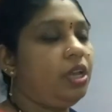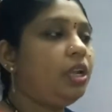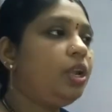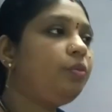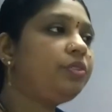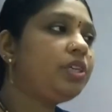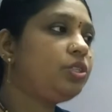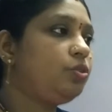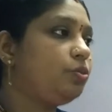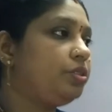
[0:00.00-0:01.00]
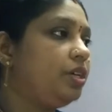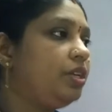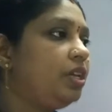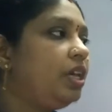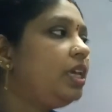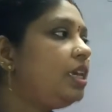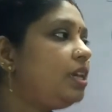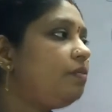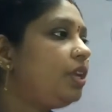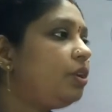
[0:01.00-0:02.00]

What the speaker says: Now this user, he will